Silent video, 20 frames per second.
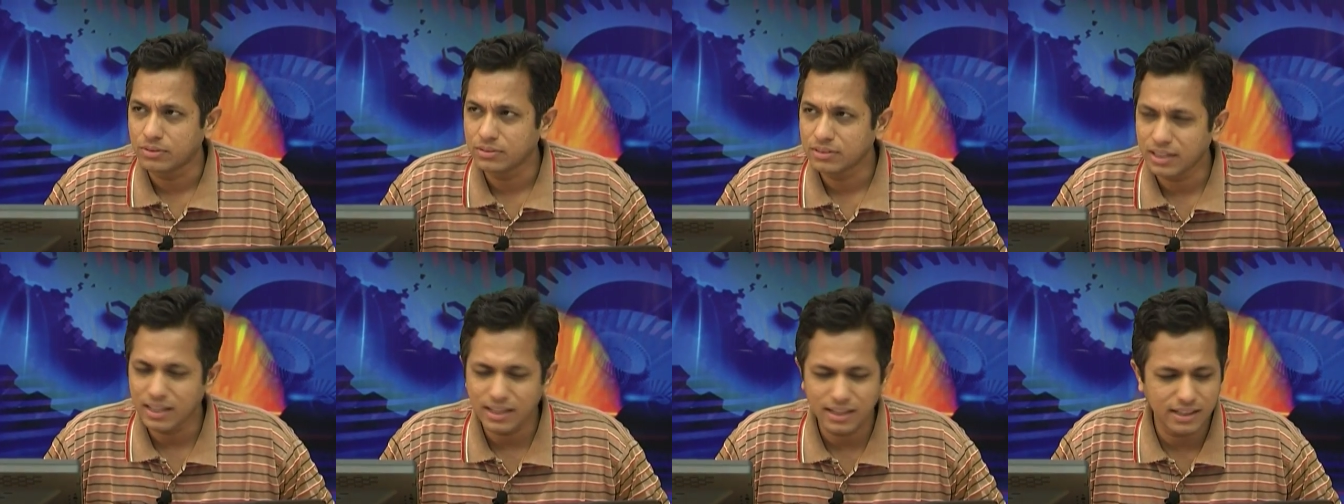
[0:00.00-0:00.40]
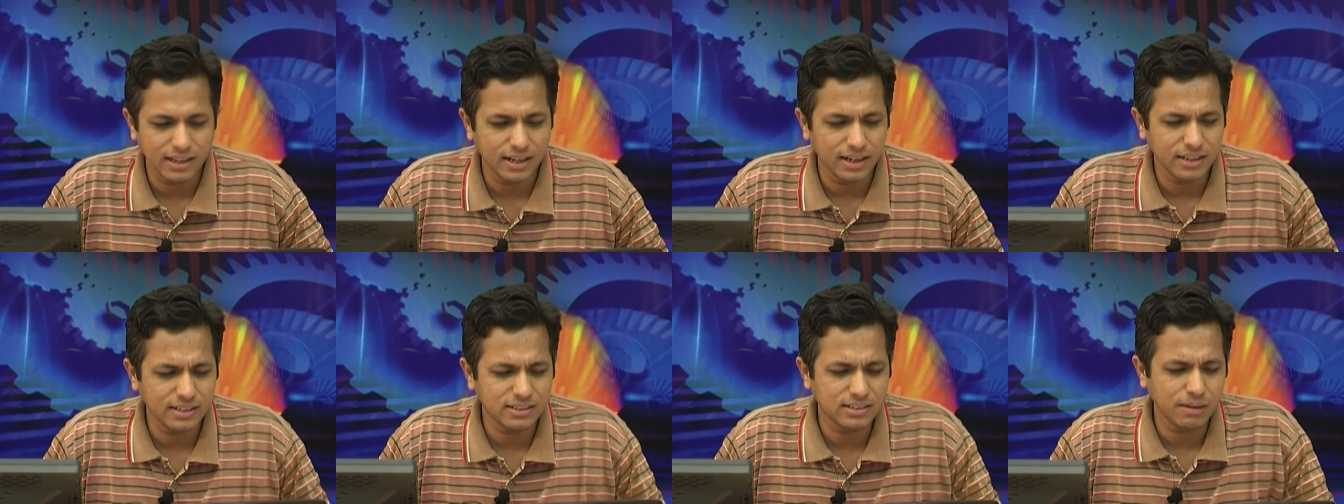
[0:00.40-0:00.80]
yeah
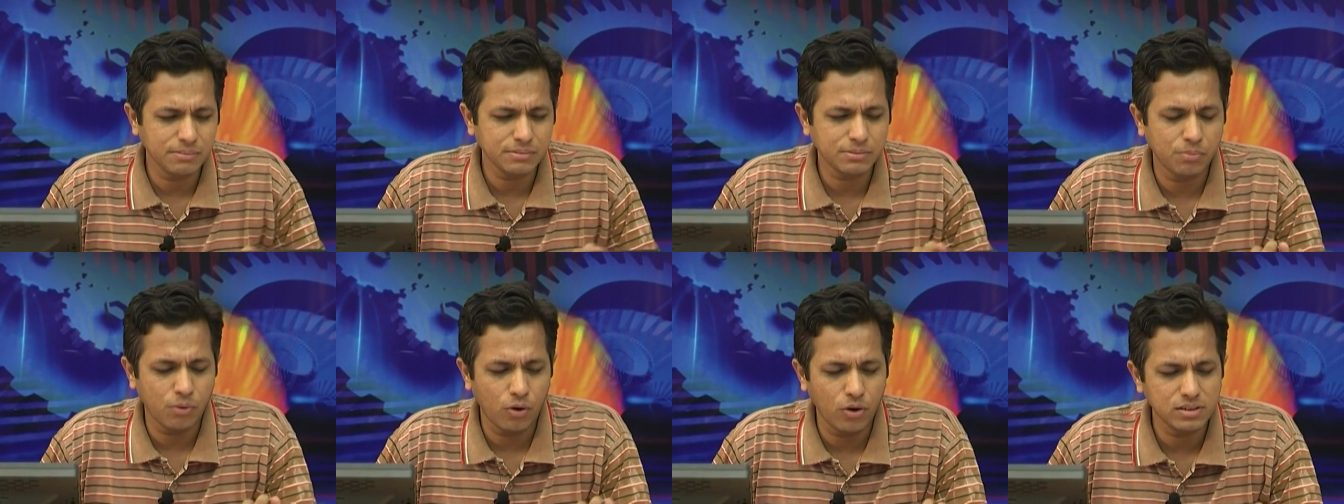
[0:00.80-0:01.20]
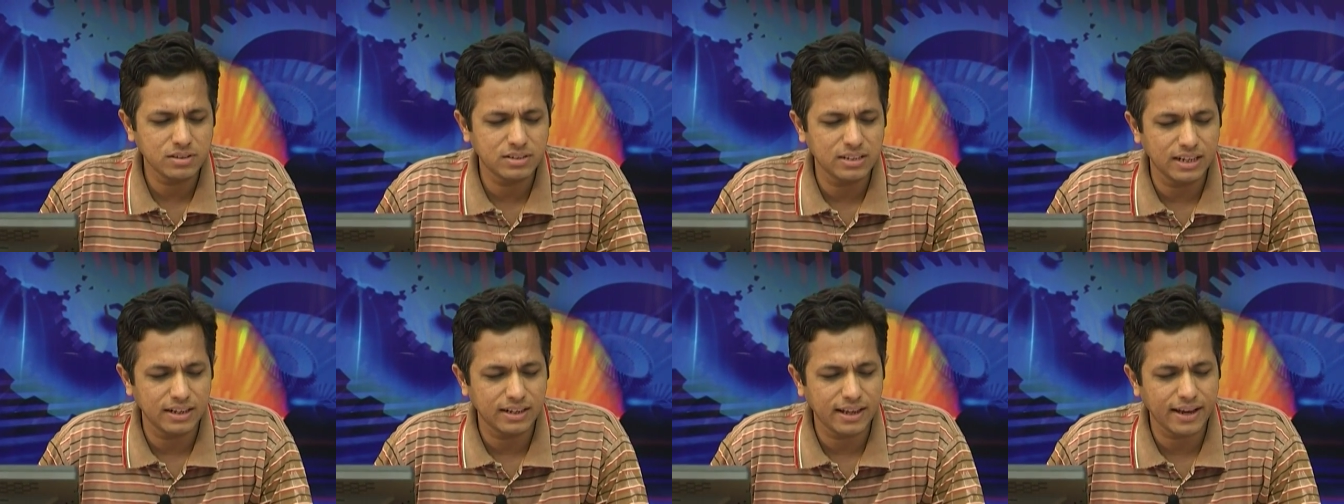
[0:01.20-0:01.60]
it's some small
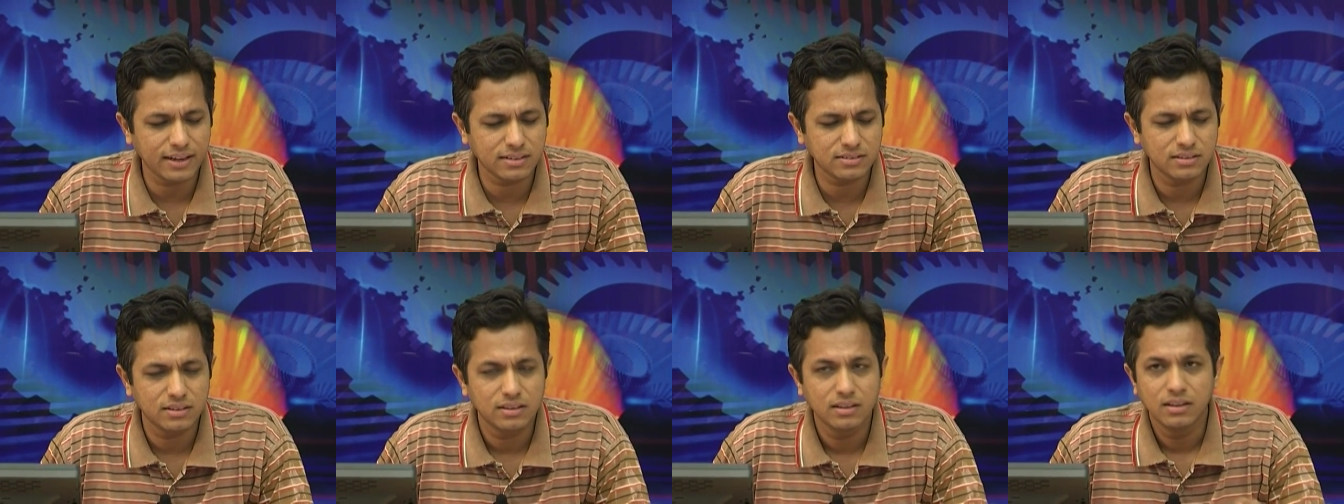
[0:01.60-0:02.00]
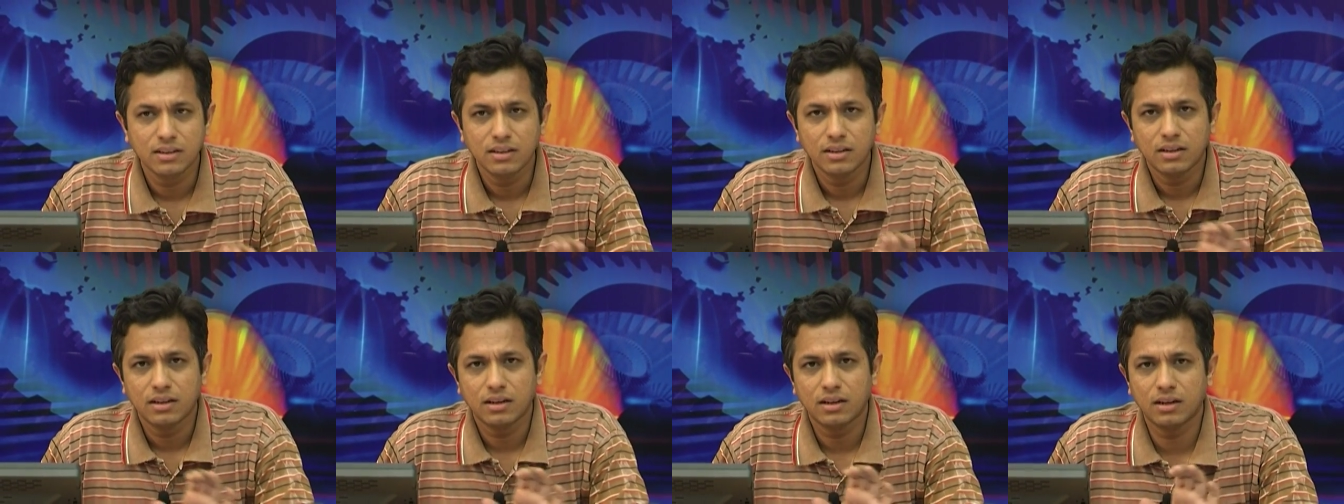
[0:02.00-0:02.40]
syntax
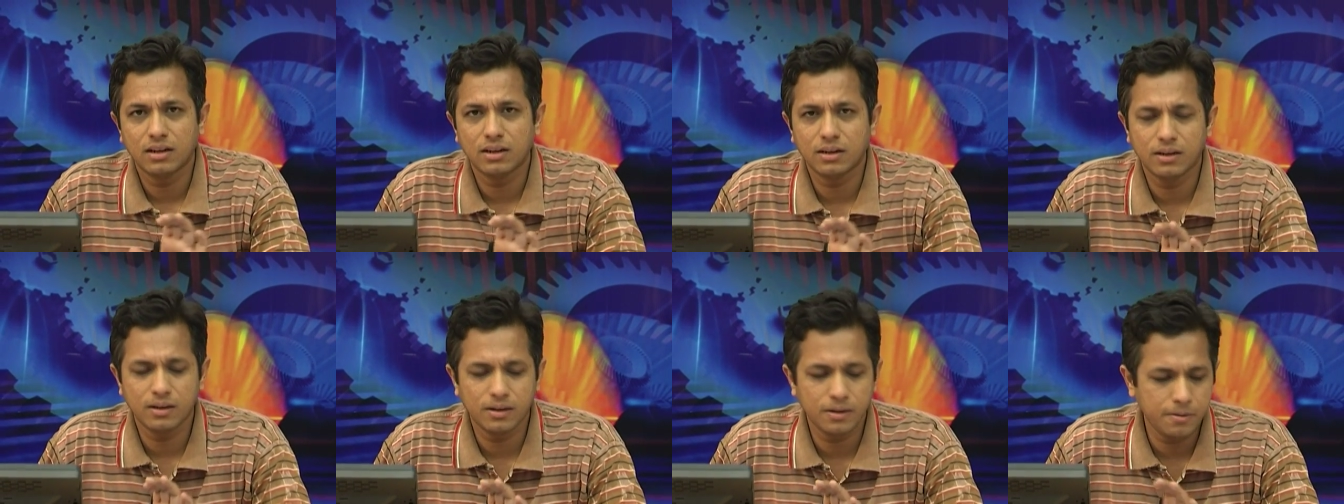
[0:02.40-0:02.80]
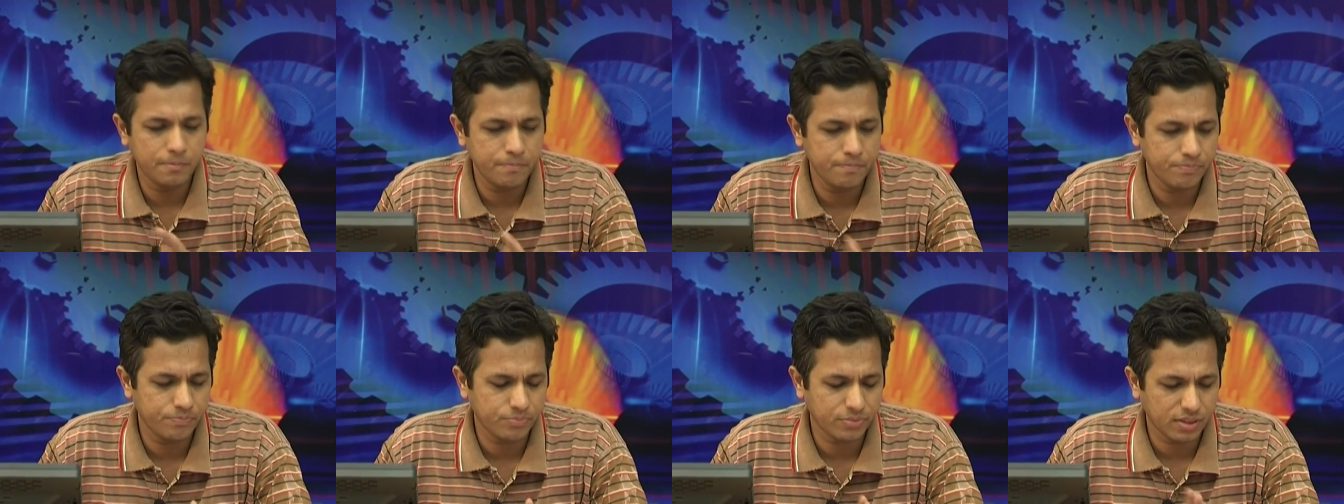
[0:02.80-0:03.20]

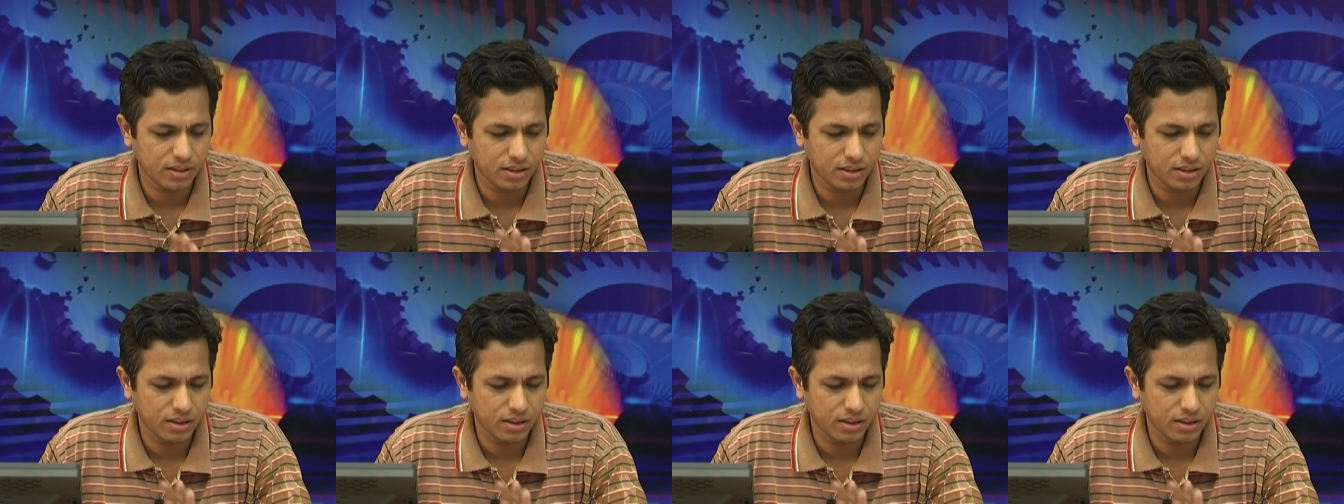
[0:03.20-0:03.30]
um,